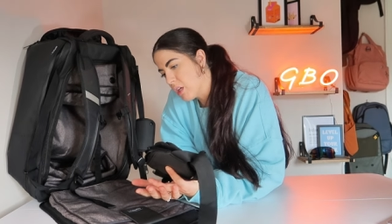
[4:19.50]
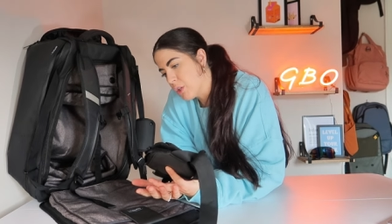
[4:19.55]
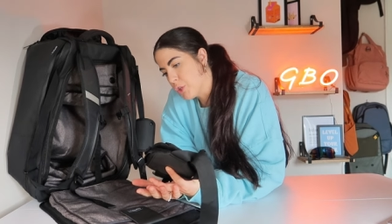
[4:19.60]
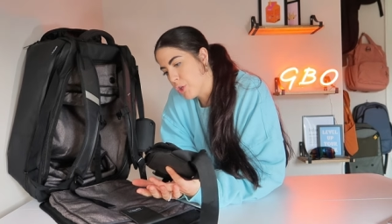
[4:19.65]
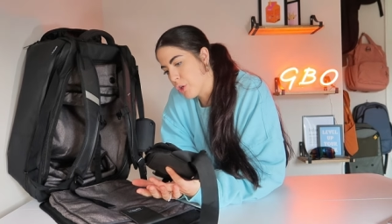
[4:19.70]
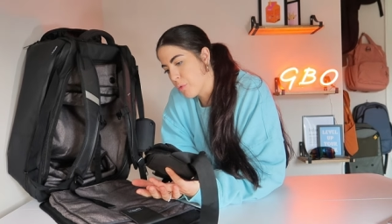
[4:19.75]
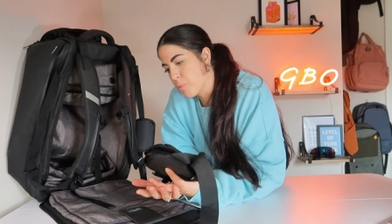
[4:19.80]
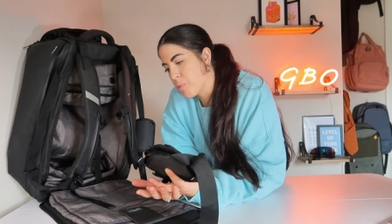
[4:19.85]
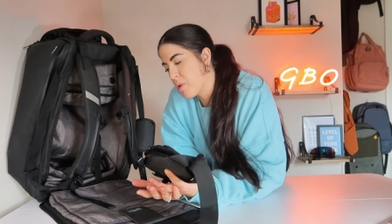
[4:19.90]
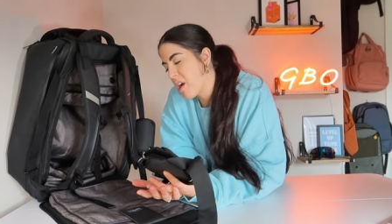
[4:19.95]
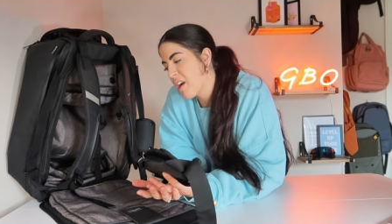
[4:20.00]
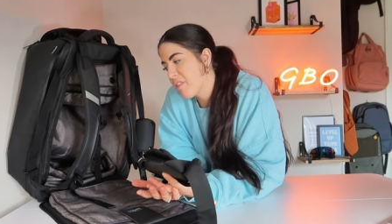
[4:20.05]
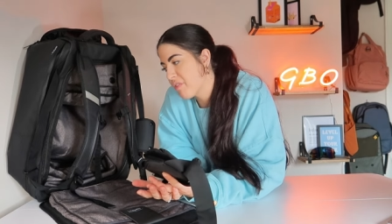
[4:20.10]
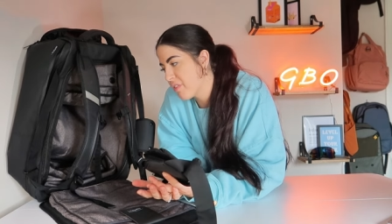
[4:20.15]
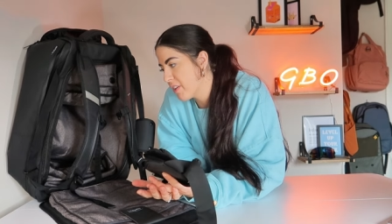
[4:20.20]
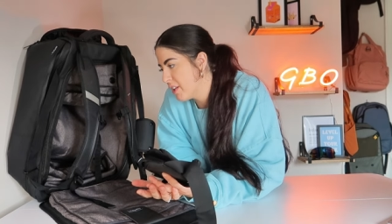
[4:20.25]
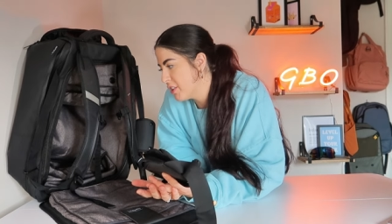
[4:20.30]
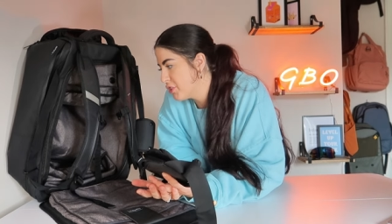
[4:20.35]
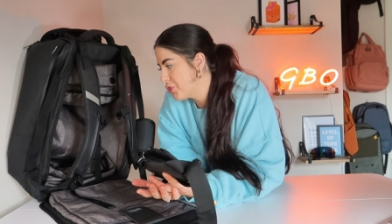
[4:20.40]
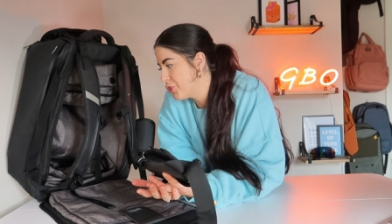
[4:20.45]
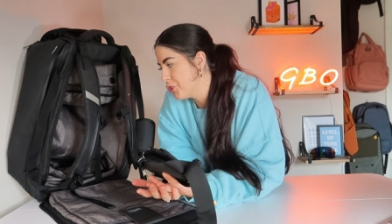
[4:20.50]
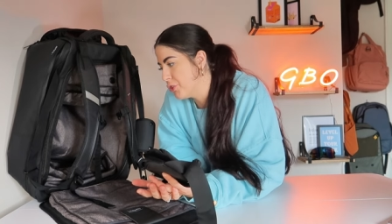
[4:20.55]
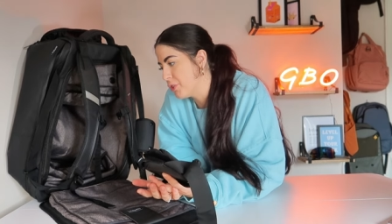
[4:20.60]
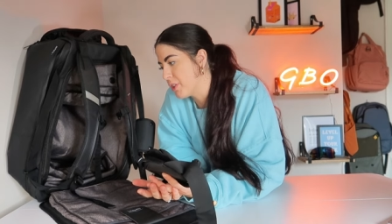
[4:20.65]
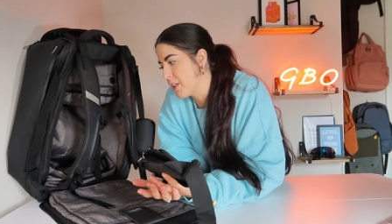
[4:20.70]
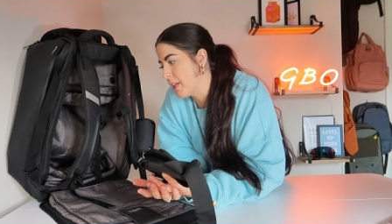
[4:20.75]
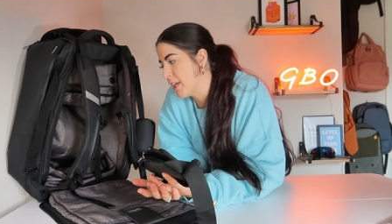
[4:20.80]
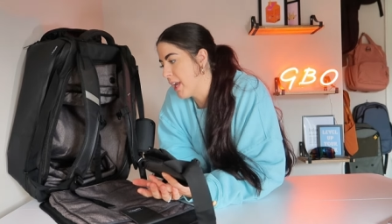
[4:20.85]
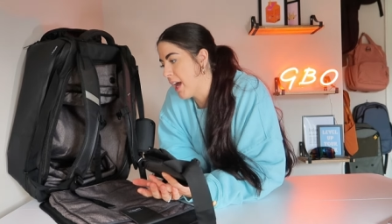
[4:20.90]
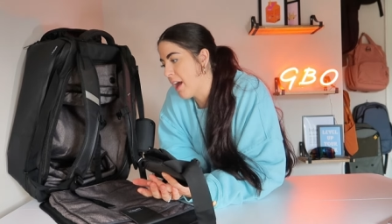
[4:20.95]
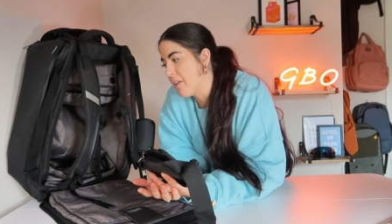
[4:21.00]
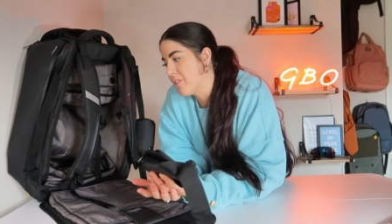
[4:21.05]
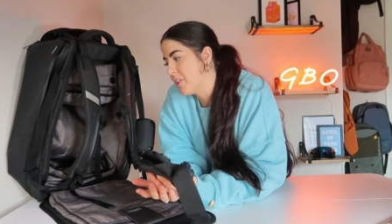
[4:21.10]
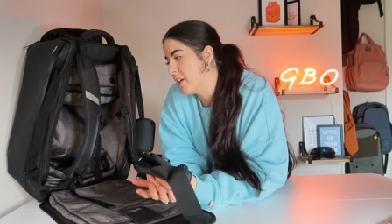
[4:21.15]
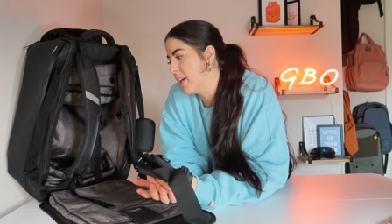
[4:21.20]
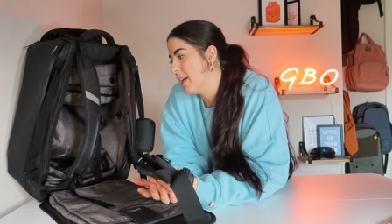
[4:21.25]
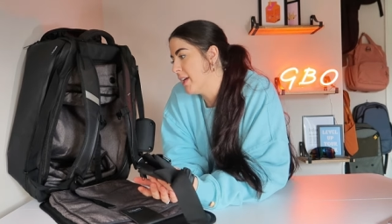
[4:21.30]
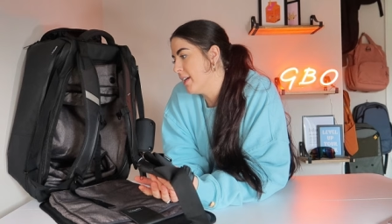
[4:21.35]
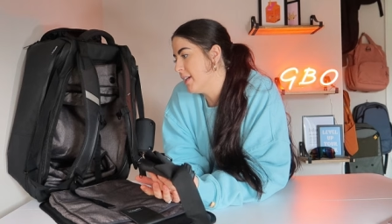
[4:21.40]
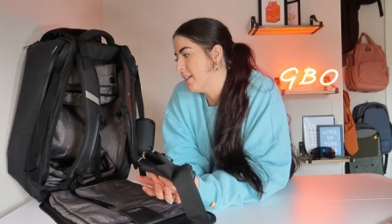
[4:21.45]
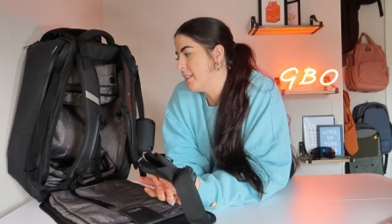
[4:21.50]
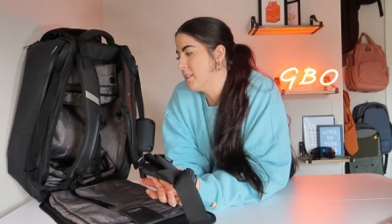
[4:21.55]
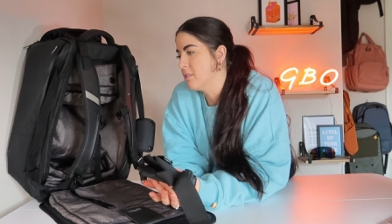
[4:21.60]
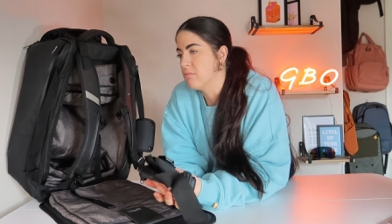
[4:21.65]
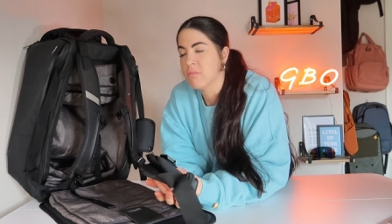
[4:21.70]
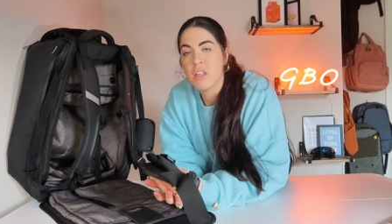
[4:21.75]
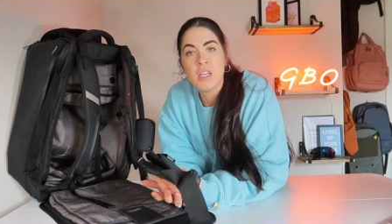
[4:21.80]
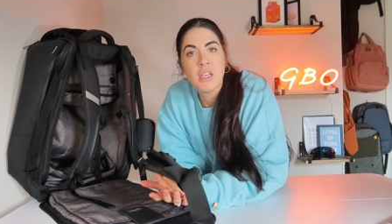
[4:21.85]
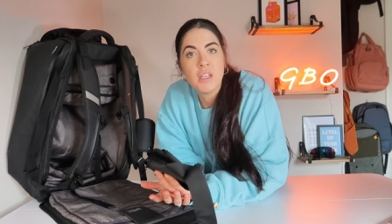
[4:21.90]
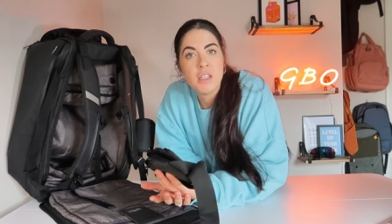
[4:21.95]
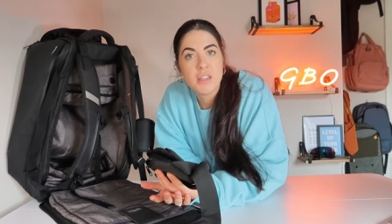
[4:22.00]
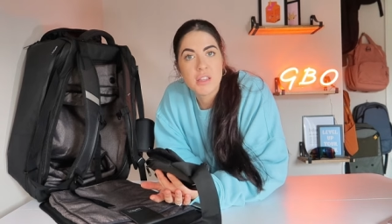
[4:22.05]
your preference. You can have it in